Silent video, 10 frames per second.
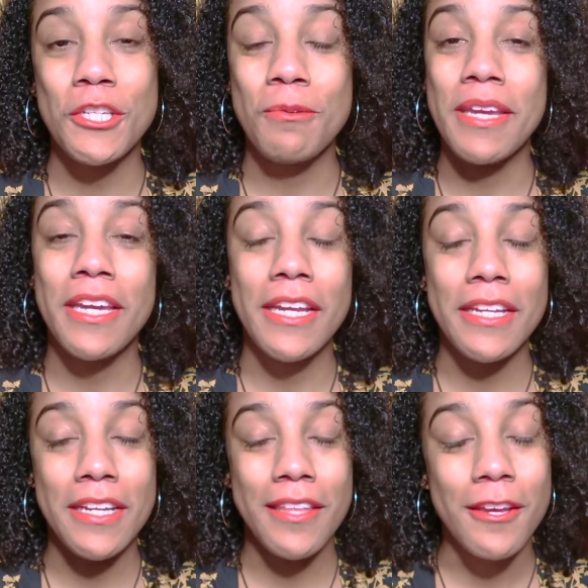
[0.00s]
doing
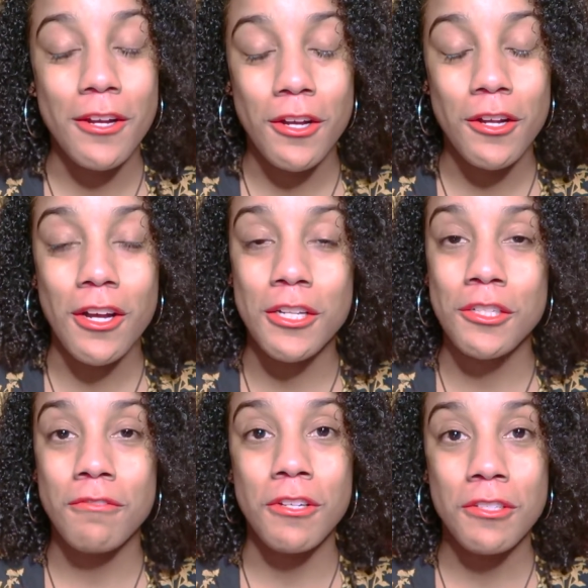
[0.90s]
another
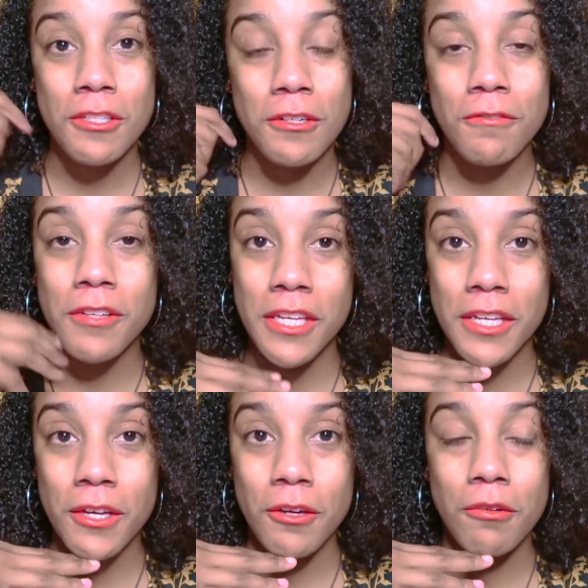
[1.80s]
controversial
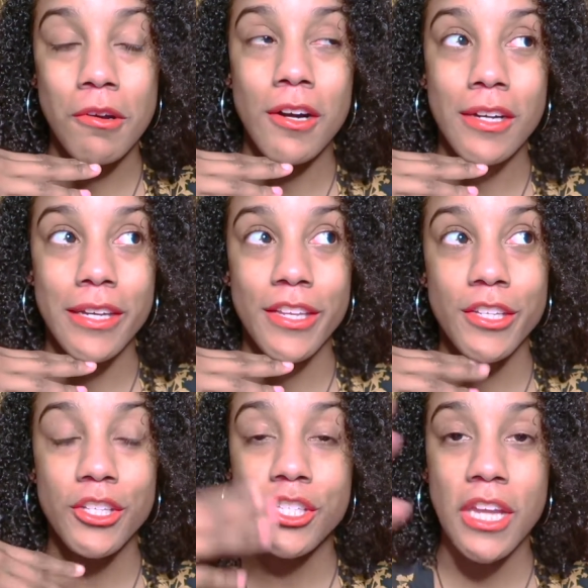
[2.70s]
video
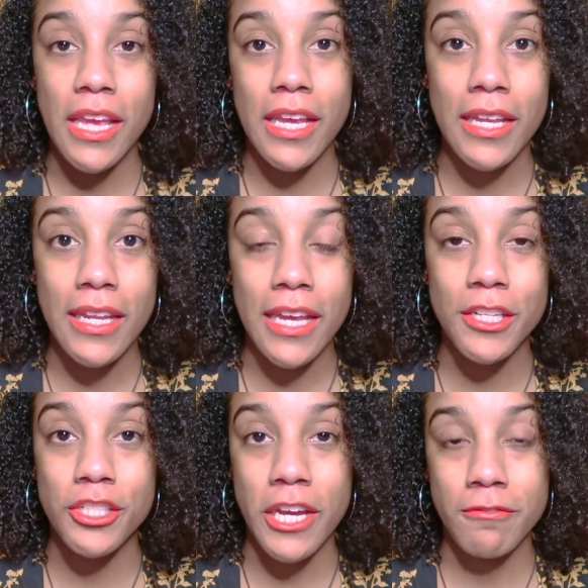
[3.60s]
on Shane
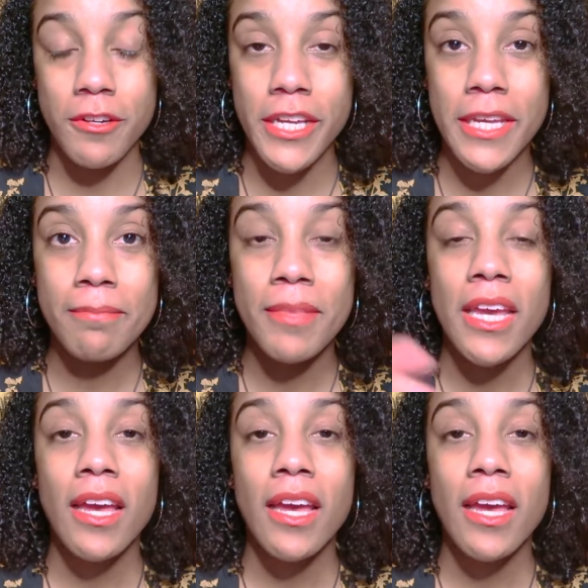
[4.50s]
and Jeffrey.